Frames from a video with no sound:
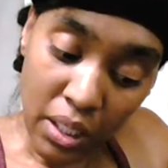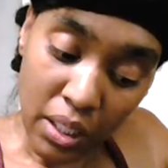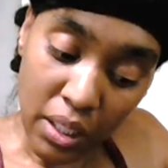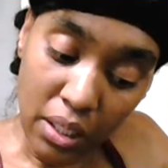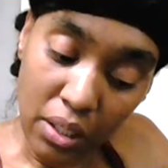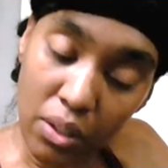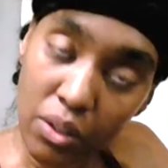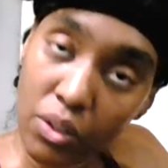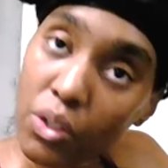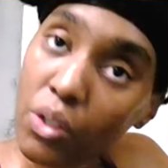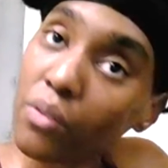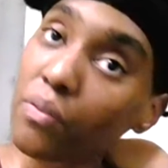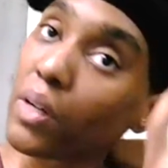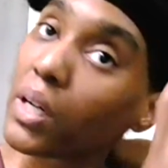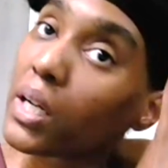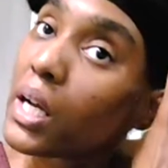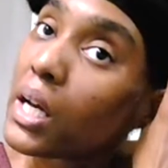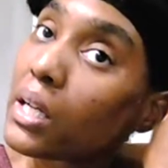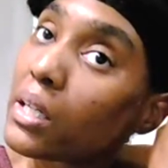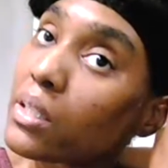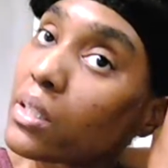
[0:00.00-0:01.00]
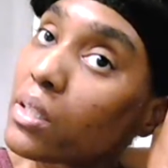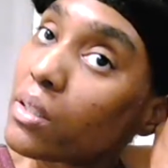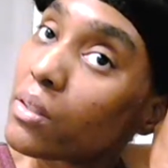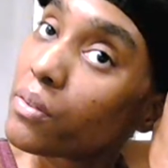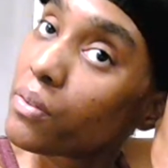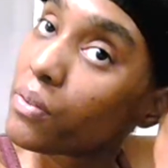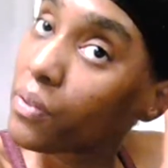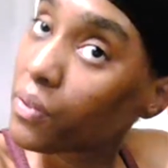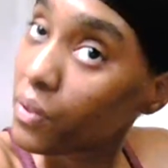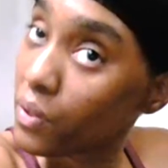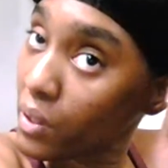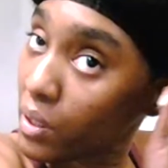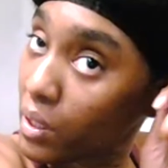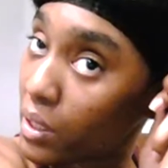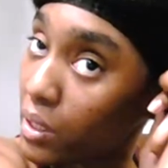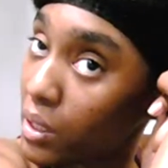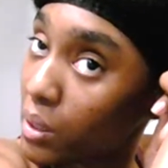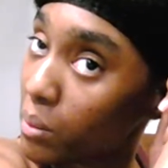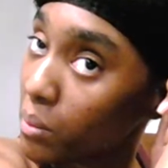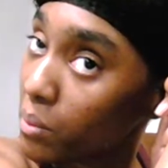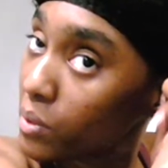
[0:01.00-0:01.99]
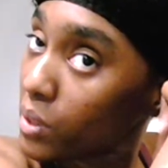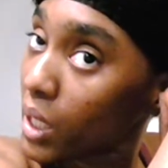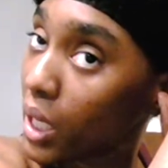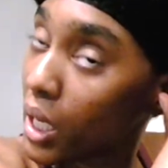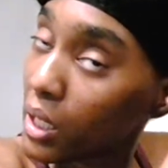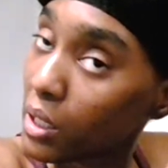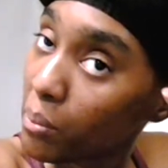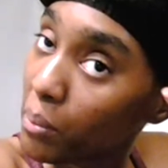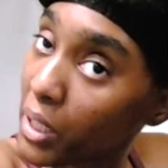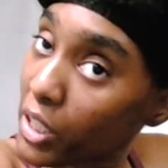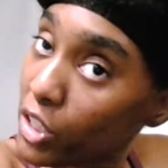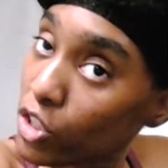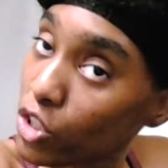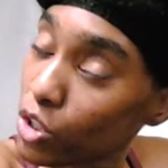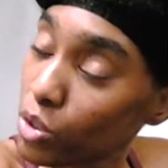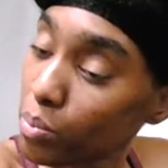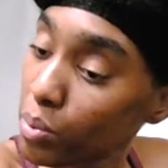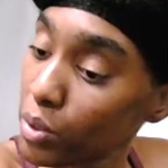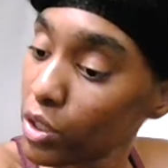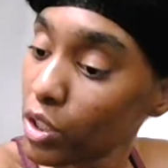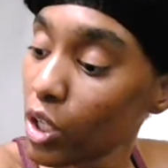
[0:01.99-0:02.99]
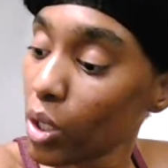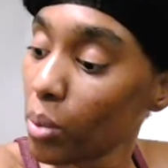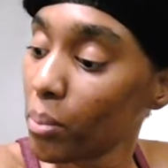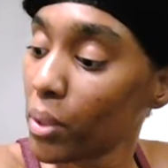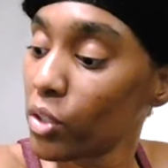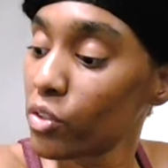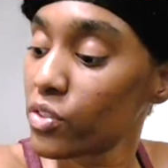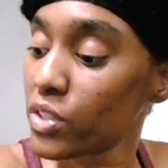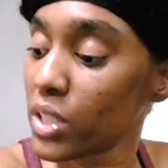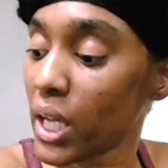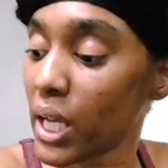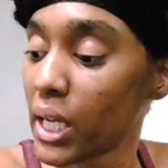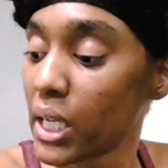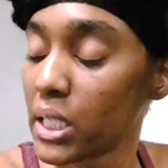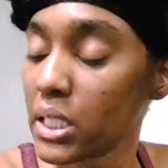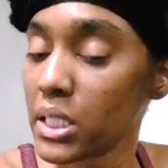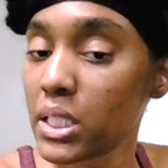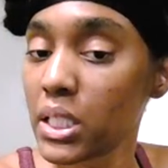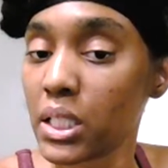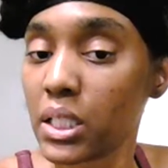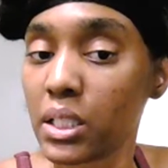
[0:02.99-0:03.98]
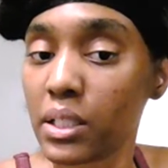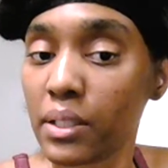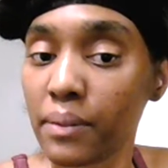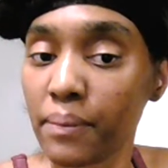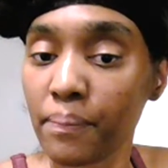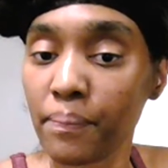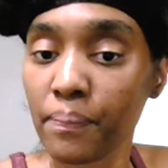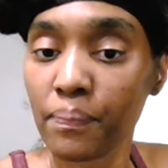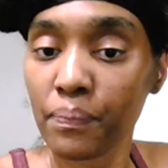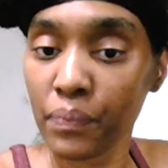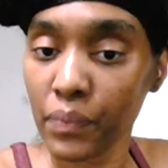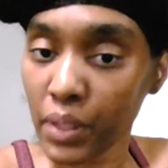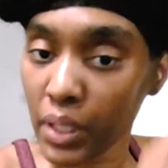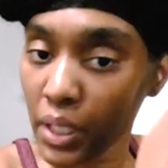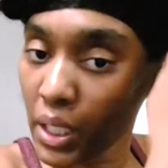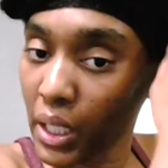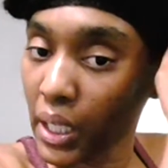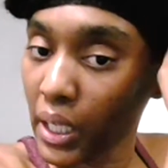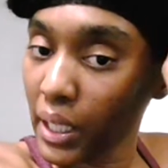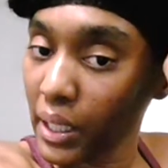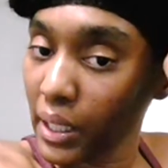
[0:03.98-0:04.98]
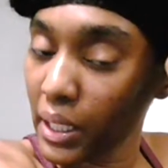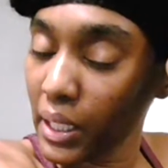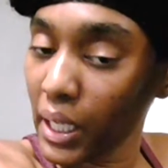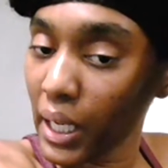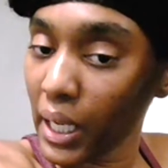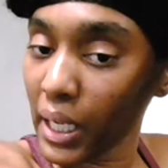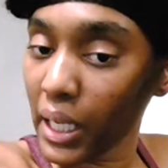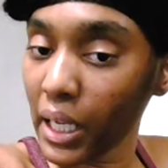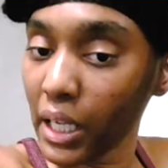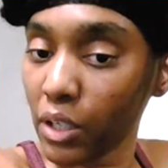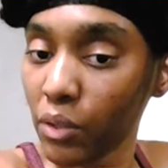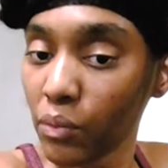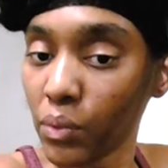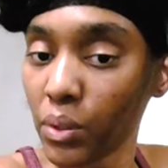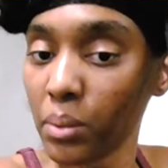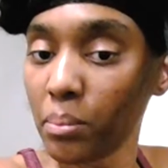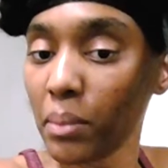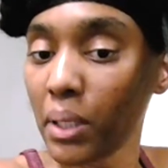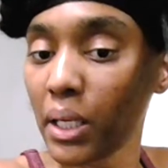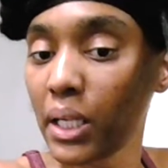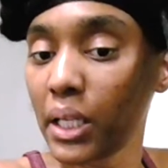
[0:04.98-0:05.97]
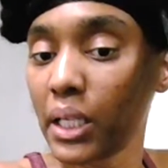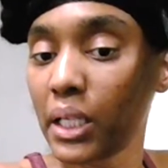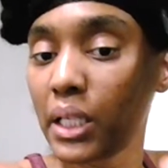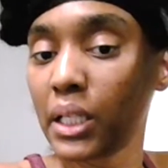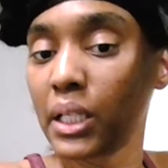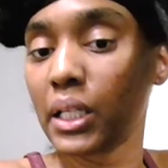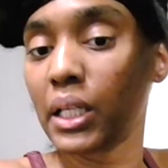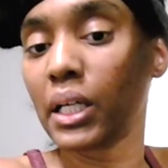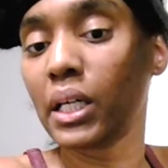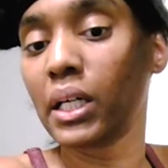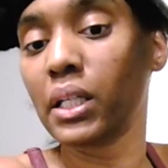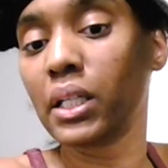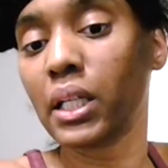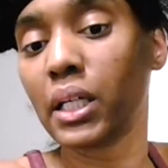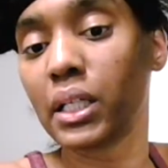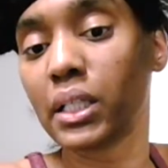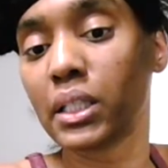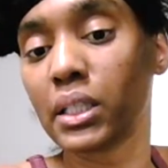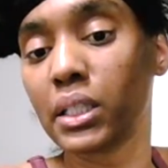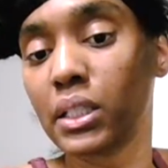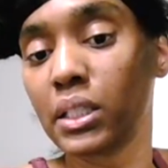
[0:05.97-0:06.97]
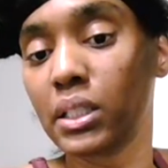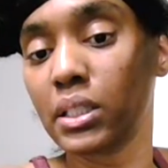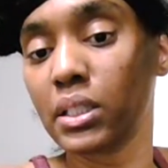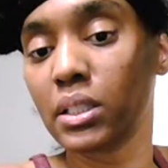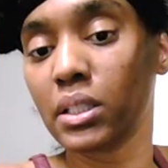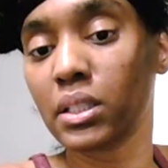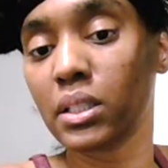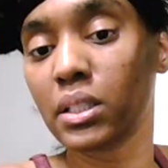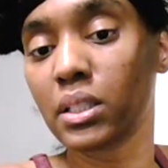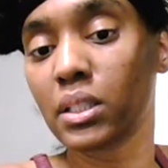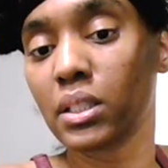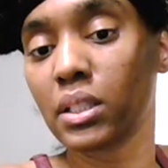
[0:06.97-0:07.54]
I don't know if I got enough. And then kind of make sure you put it on both sides. And then I kind of run my hand down like this.